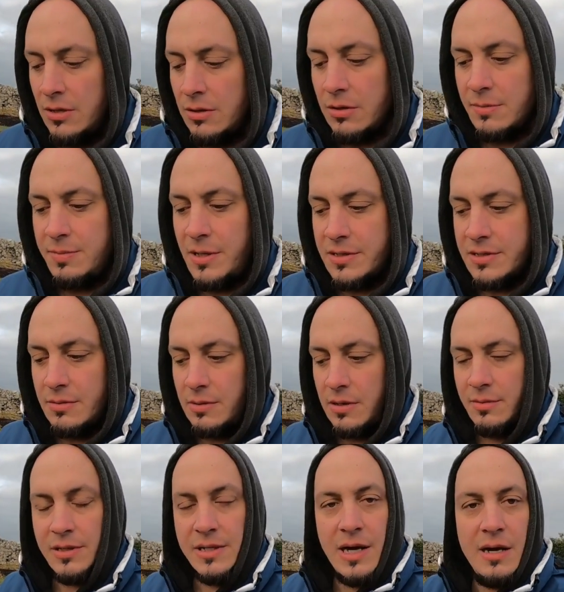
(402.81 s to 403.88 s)
or
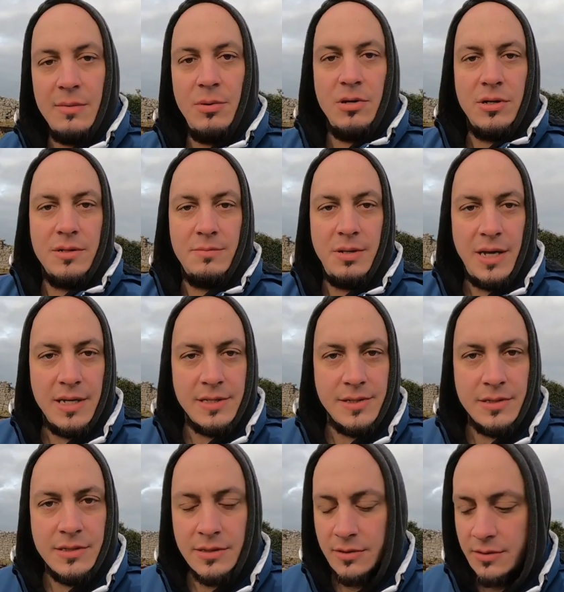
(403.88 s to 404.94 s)
possibly with cardboard in
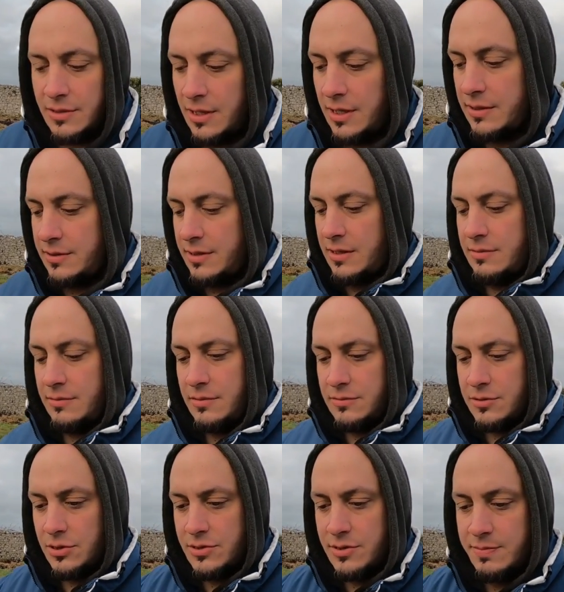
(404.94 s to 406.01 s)
places, and then
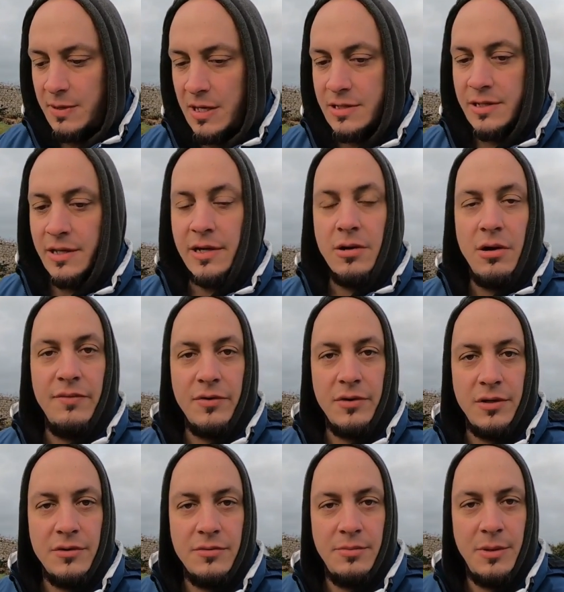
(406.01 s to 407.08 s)
just basically
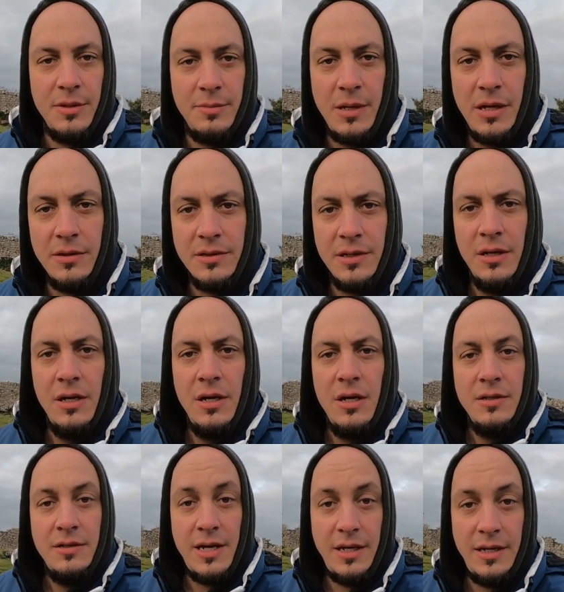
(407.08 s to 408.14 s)
covered it with about
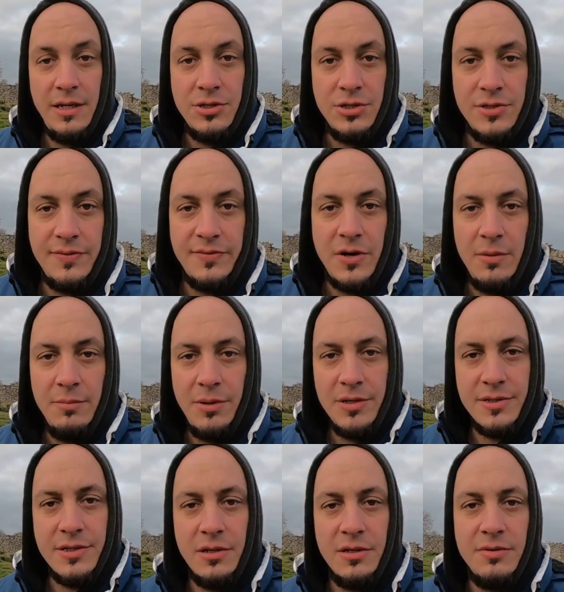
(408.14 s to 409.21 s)
10 inches of
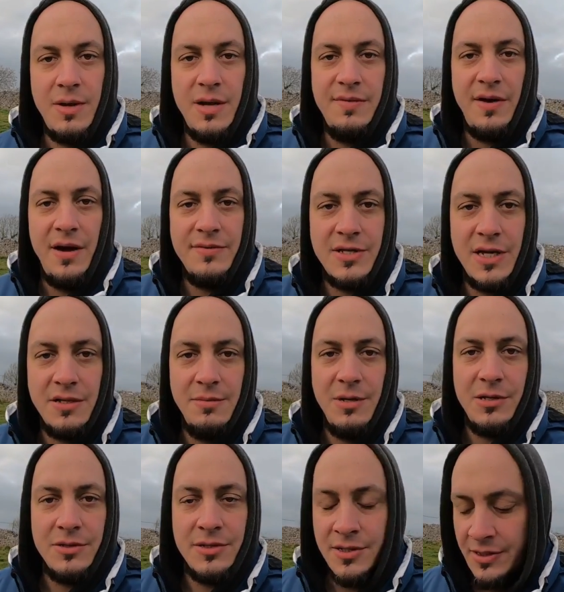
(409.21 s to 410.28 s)
compost, or 25
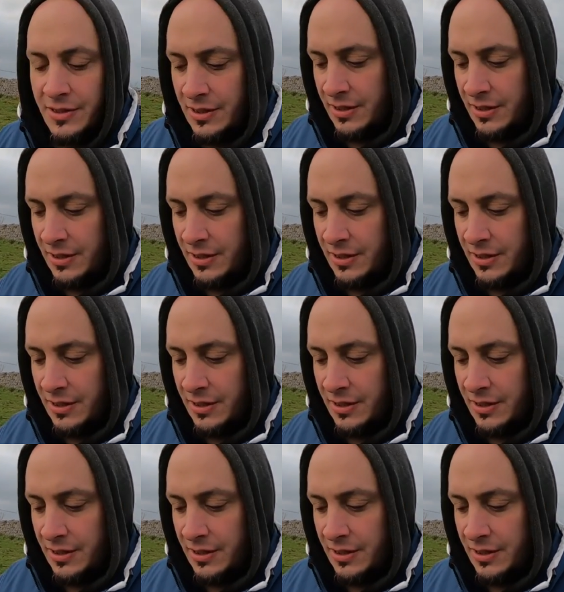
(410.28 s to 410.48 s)
centimeters.